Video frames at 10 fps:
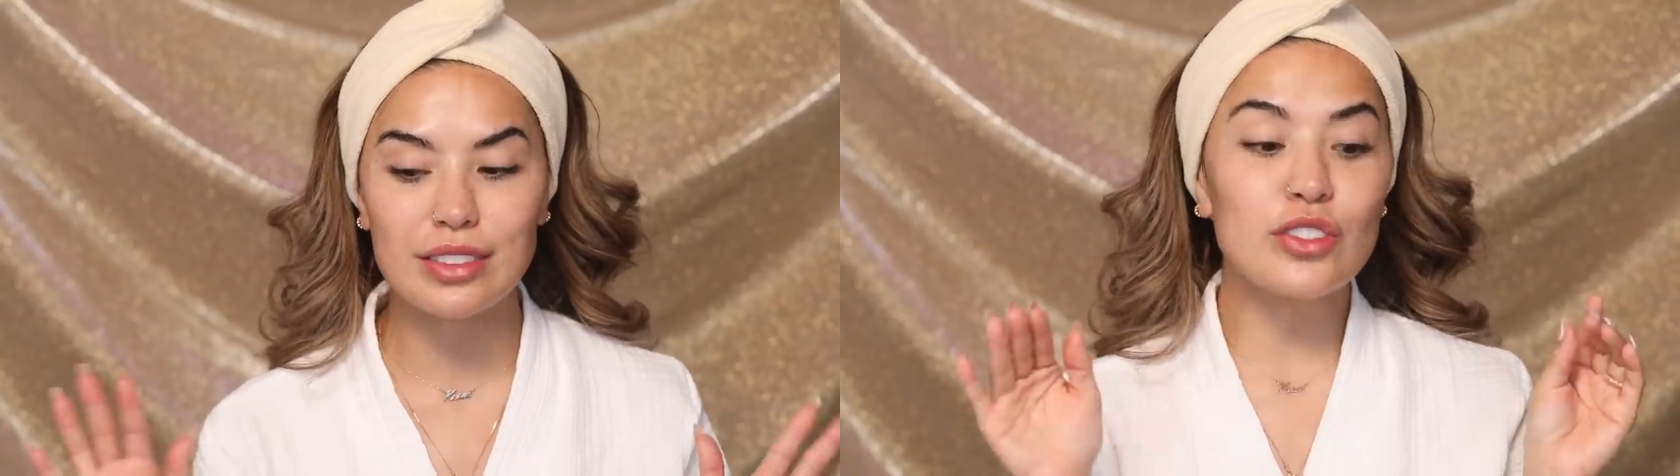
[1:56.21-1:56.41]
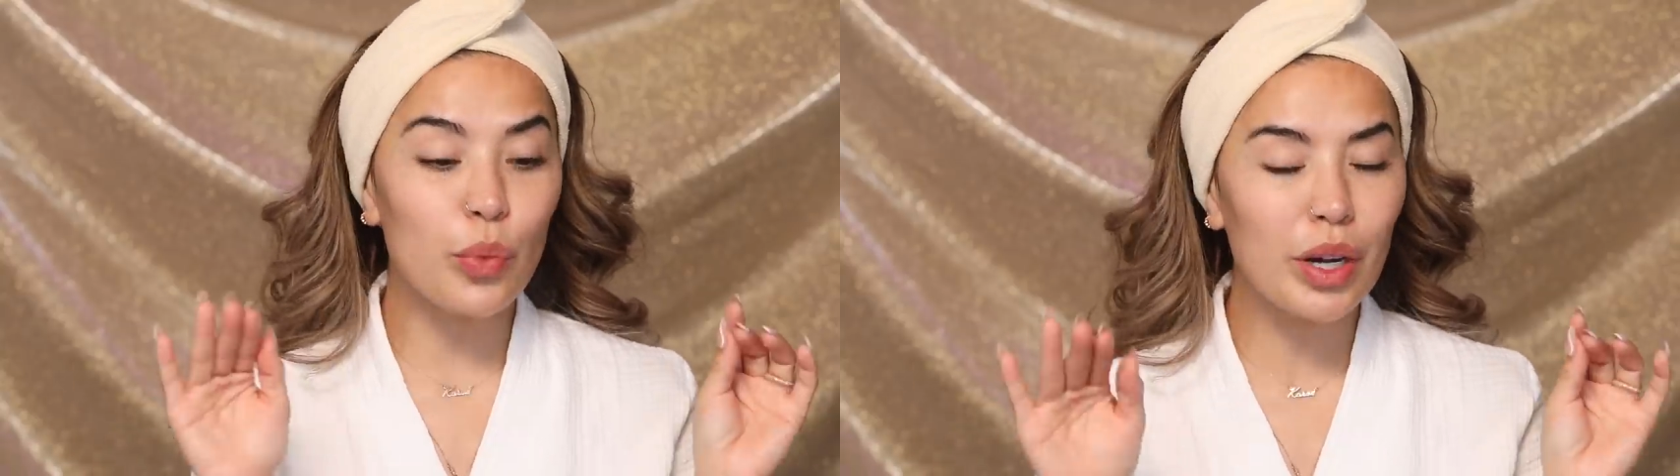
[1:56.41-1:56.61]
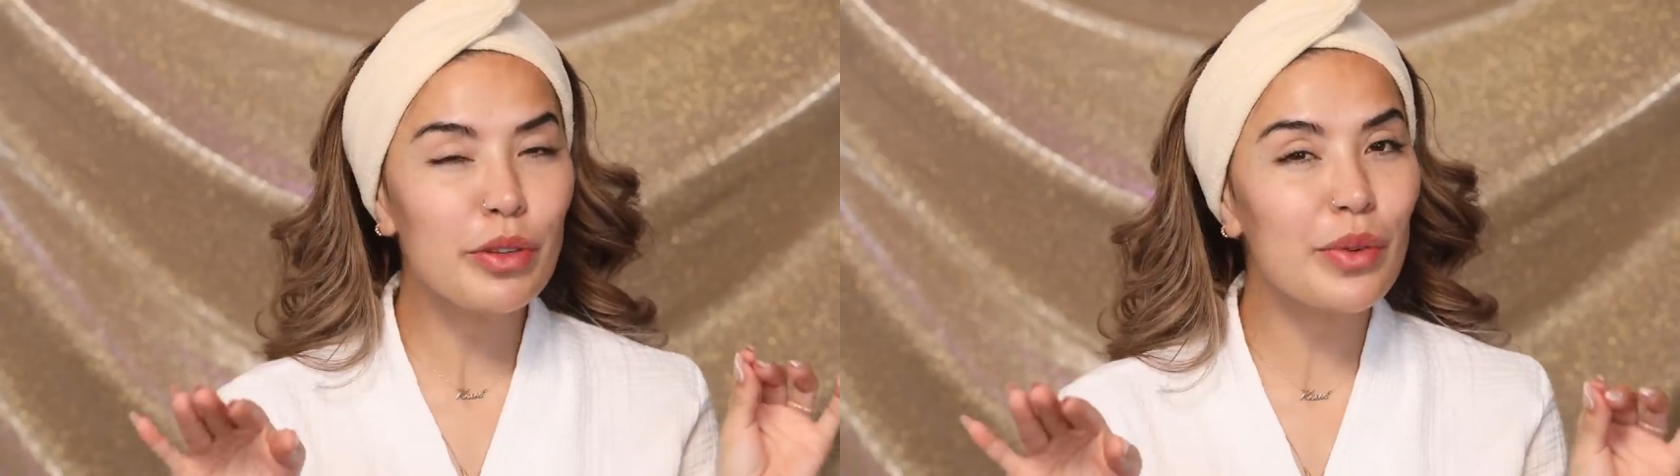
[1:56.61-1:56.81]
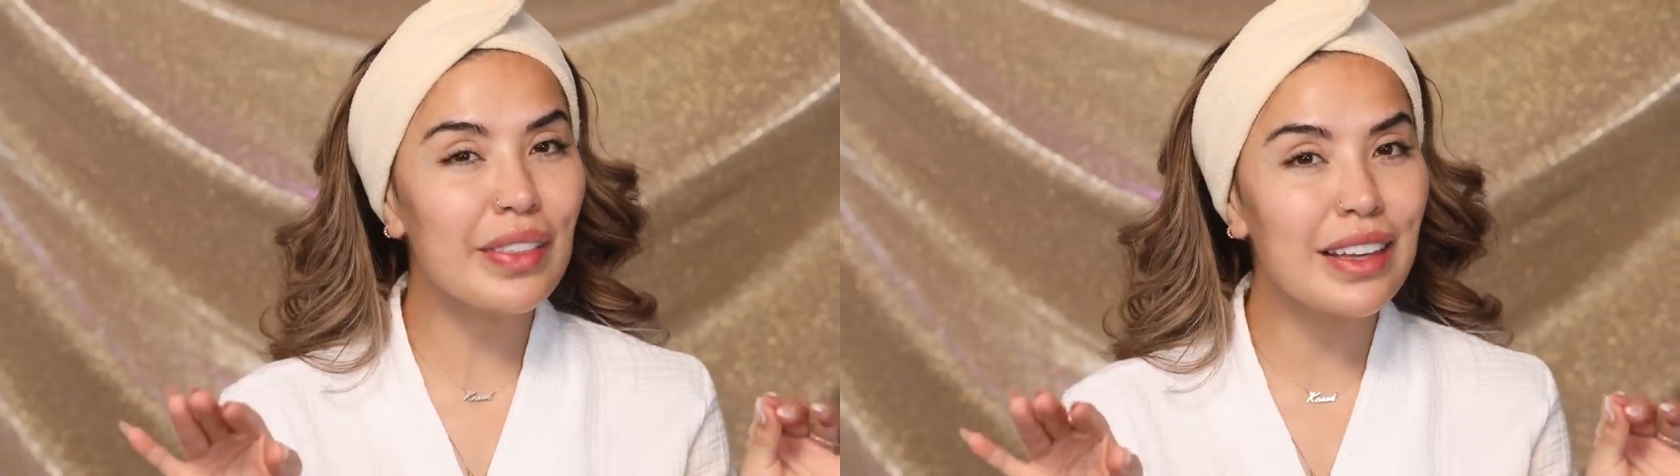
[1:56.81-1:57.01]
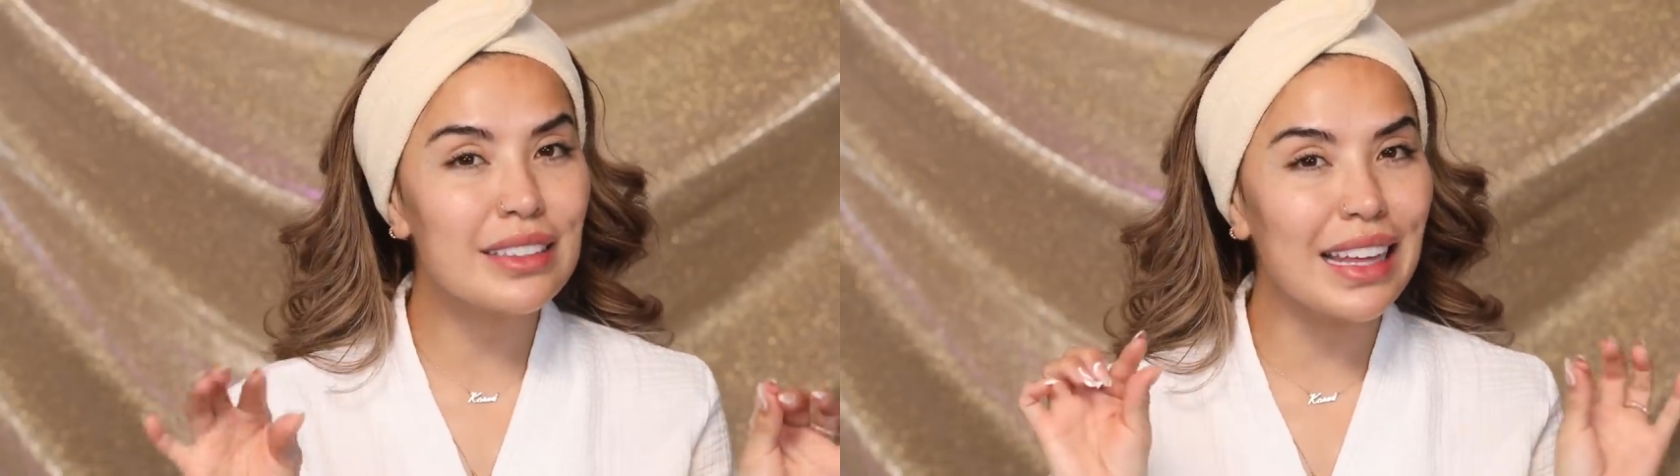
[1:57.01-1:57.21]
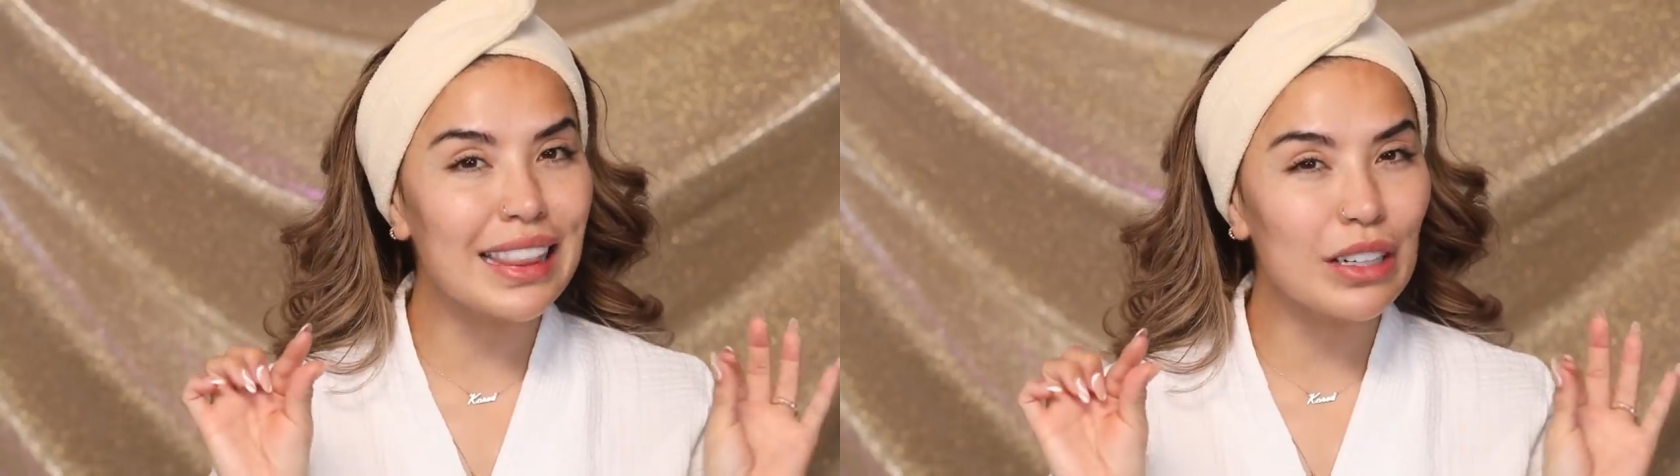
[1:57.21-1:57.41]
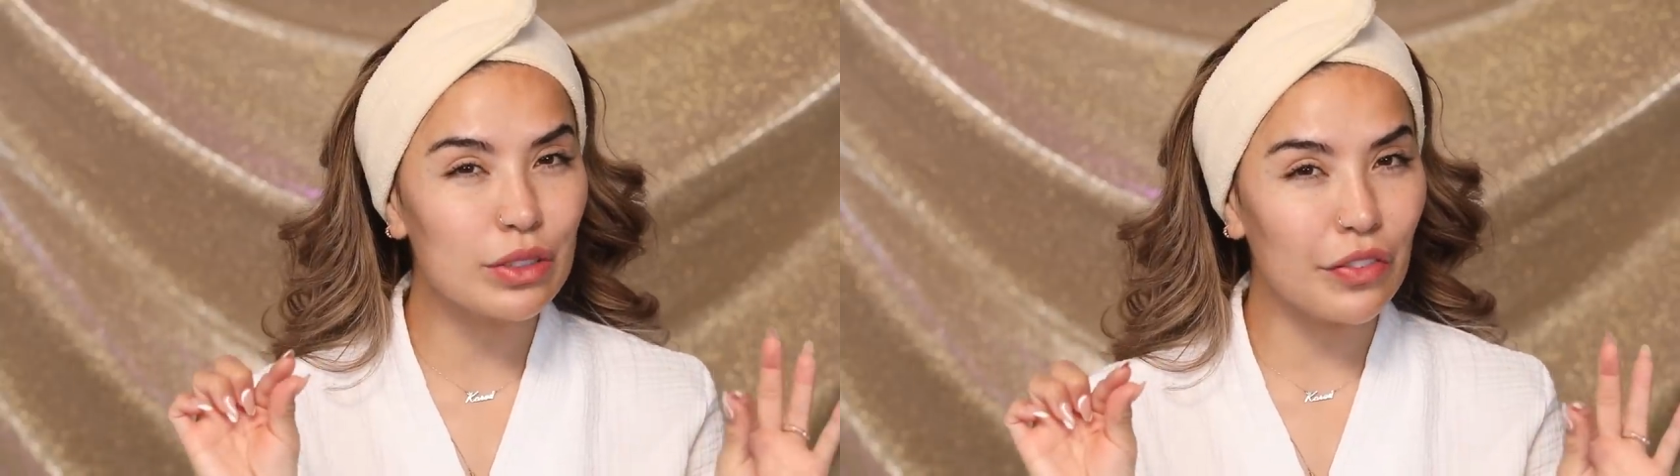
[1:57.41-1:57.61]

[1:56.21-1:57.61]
So we're going to be doing things a little